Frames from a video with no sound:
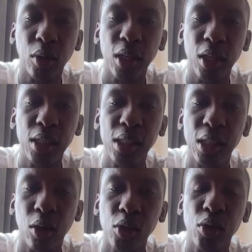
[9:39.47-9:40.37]
You can see
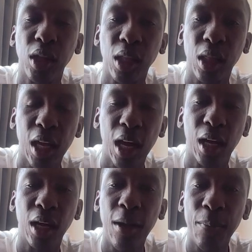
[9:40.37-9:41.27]
also the
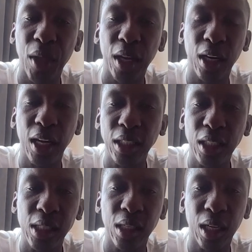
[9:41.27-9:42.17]
under-19s